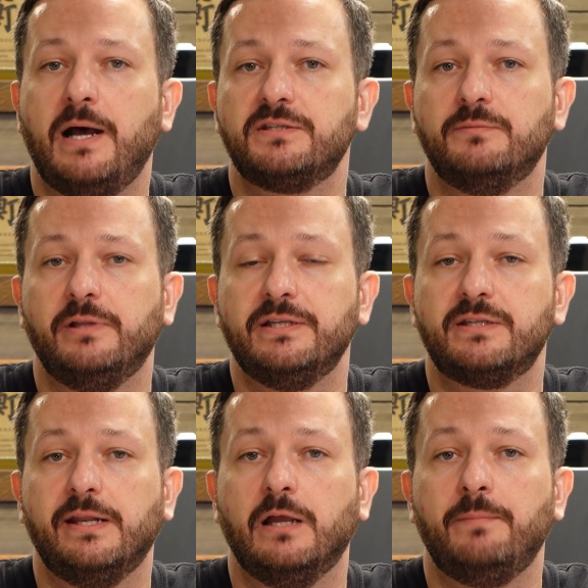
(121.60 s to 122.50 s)
possibly
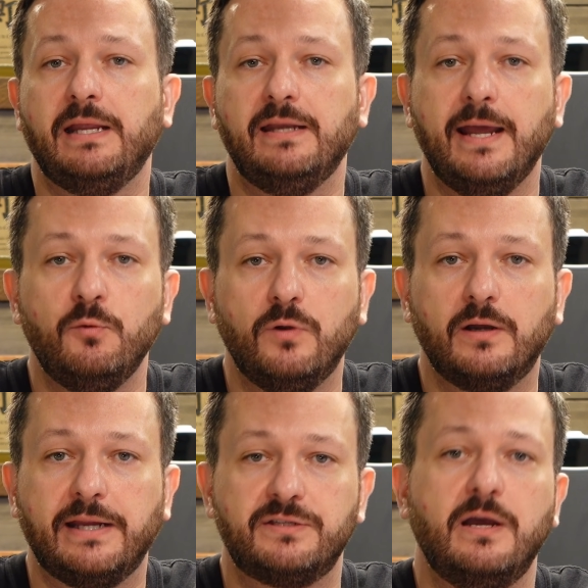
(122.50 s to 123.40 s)
setting up a
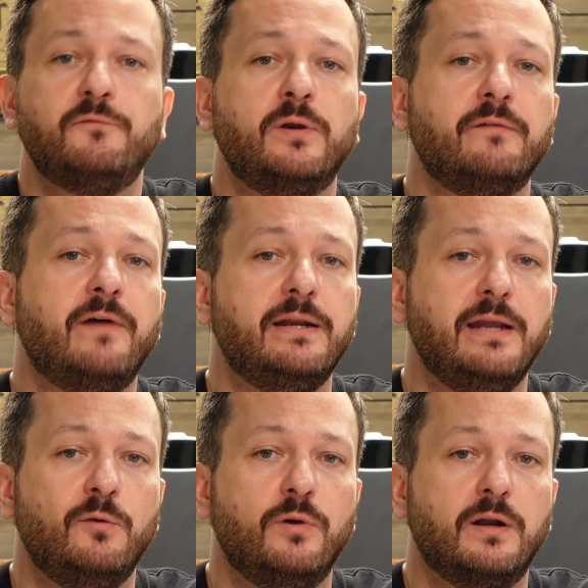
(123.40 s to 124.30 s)
network, a software defined
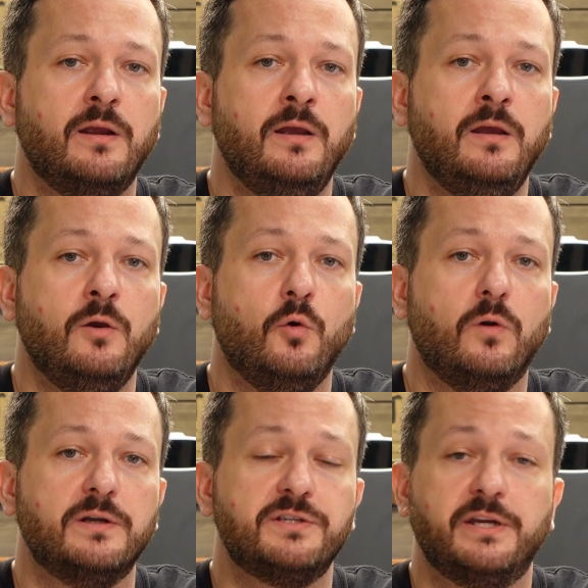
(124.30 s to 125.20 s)
network,
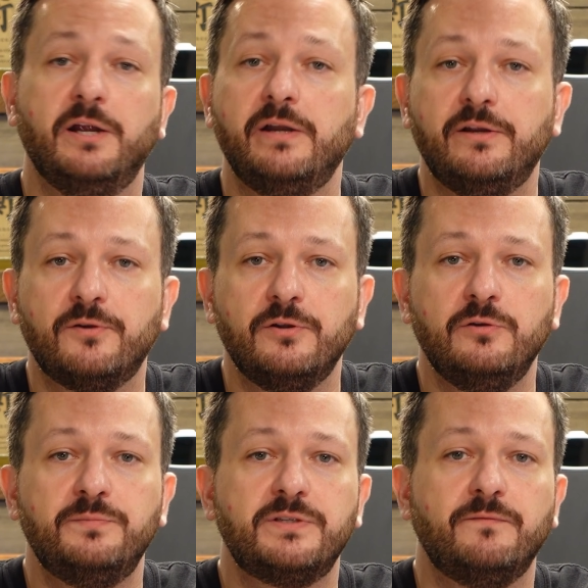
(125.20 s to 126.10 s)
or security
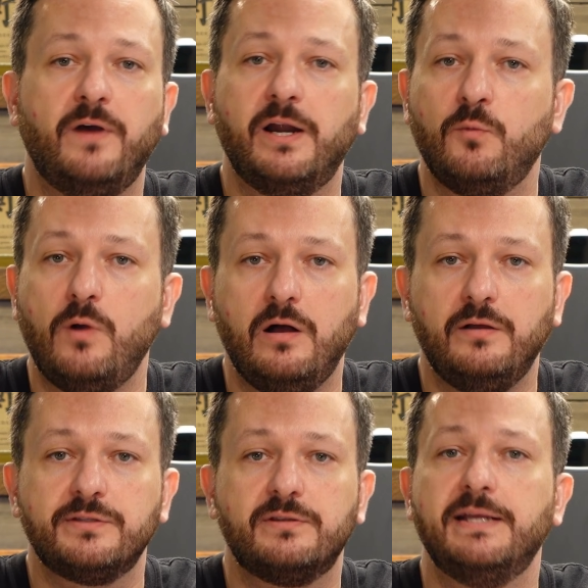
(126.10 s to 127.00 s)
groups,
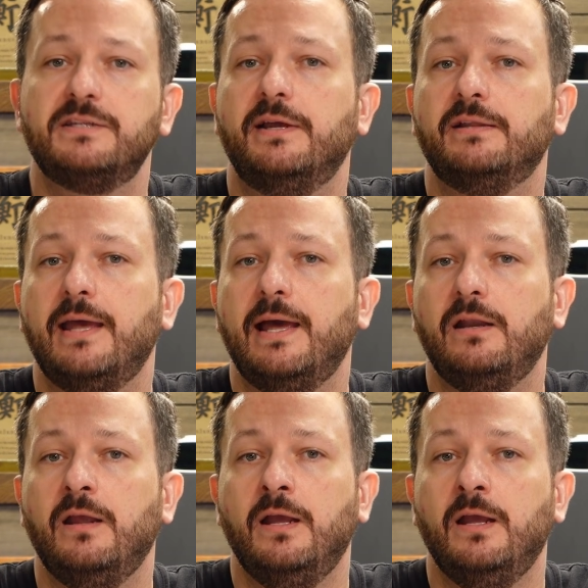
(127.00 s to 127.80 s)
firewalls, things like that.